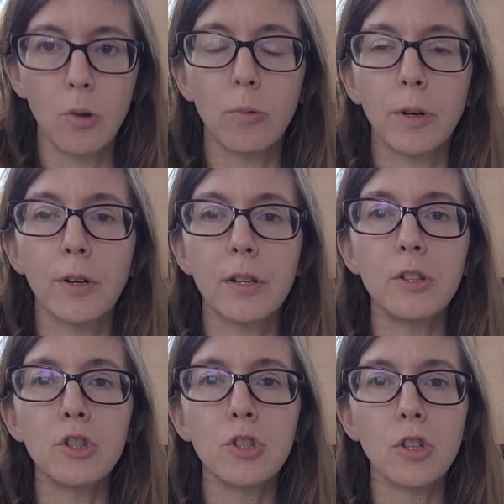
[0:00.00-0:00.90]
where it
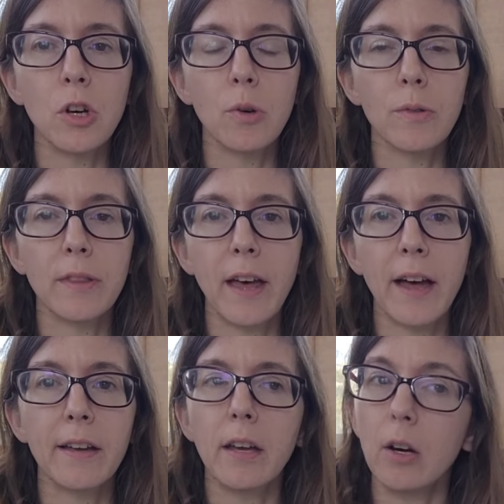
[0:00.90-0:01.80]
is shown
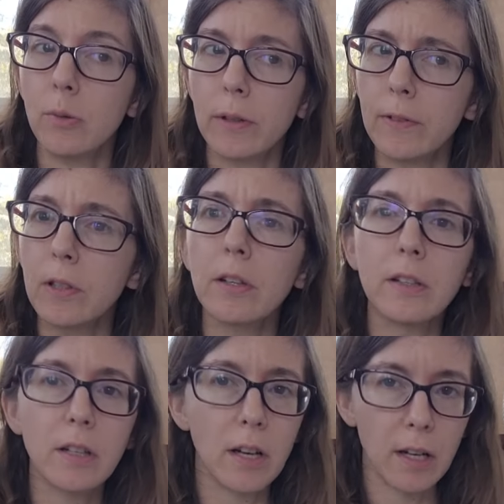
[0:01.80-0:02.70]
that, however
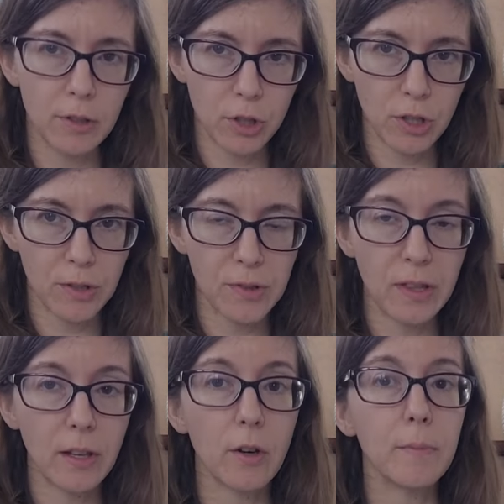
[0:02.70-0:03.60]
unconscious,
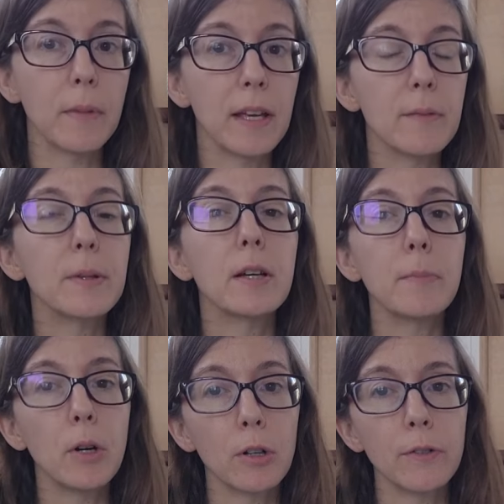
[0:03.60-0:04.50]
there may be a
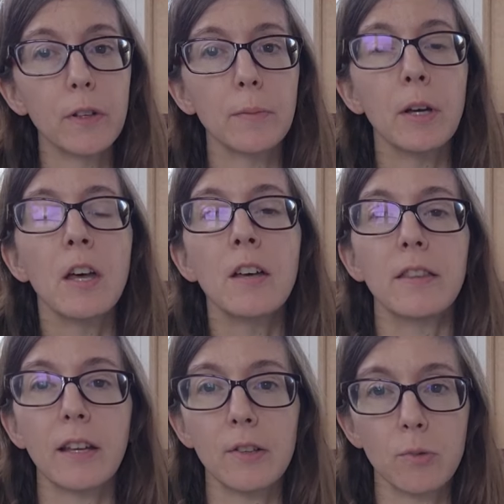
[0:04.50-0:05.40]
part of him
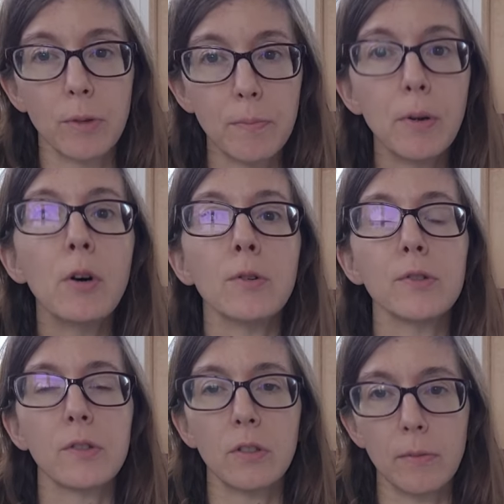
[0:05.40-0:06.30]
that is
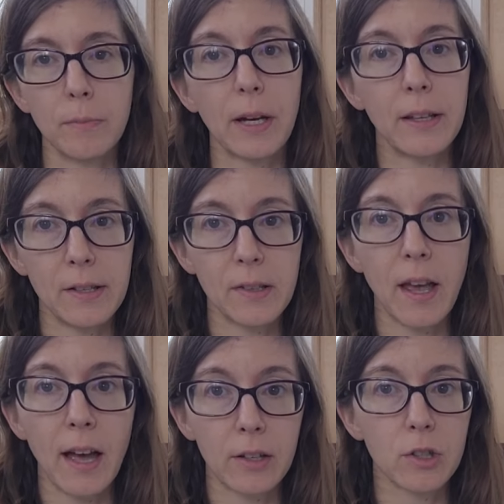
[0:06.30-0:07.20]
repulsed by his
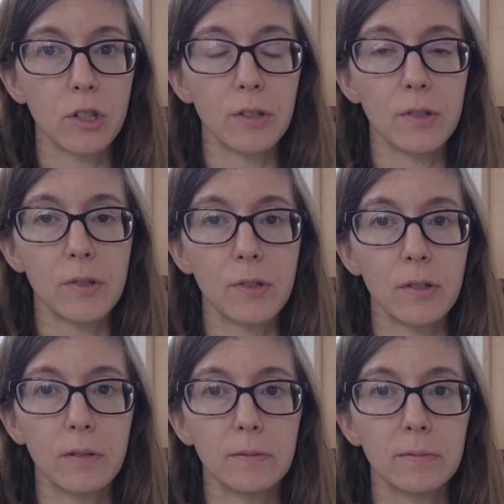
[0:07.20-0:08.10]

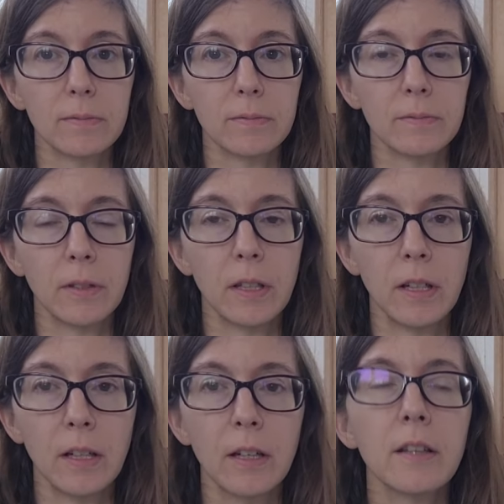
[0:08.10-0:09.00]
actions.
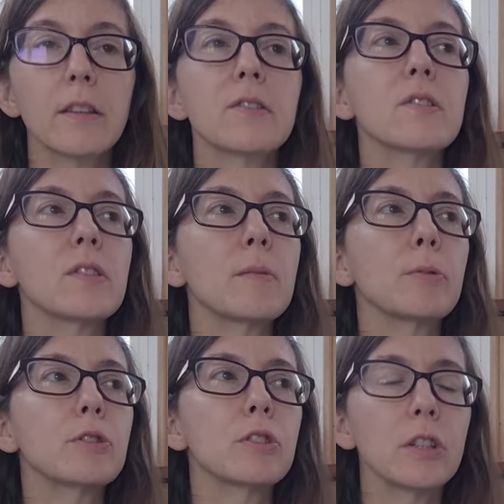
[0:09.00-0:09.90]
This is a
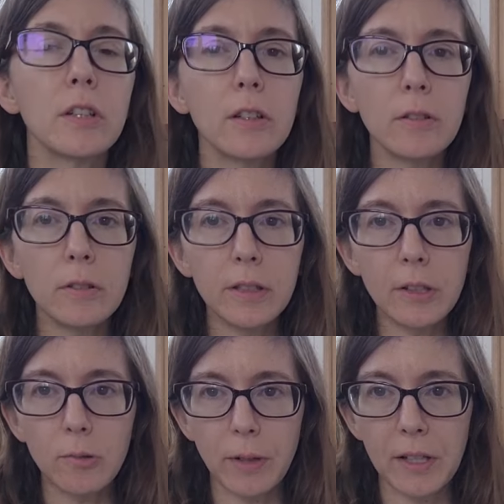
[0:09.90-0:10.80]

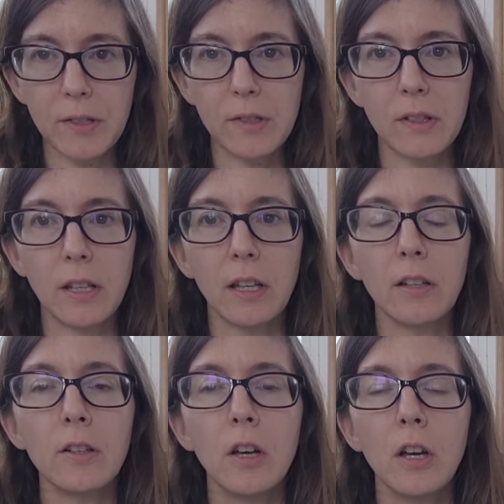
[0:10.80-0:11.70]
particularly great
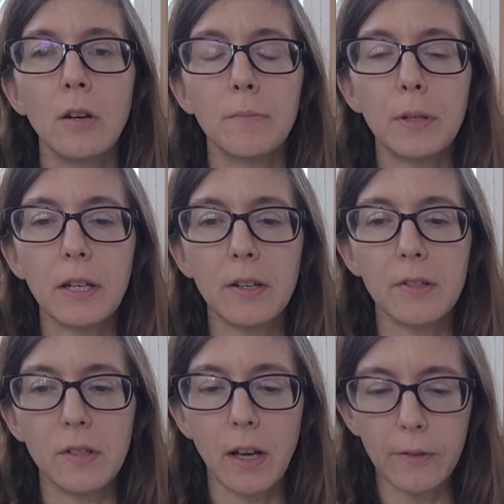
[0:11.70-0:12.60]
scene
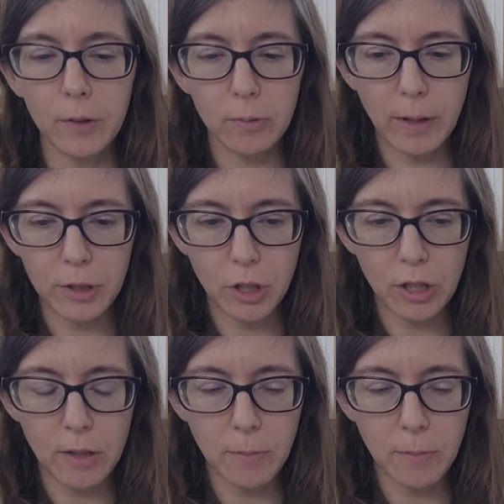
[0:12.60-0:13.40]
because after retching, he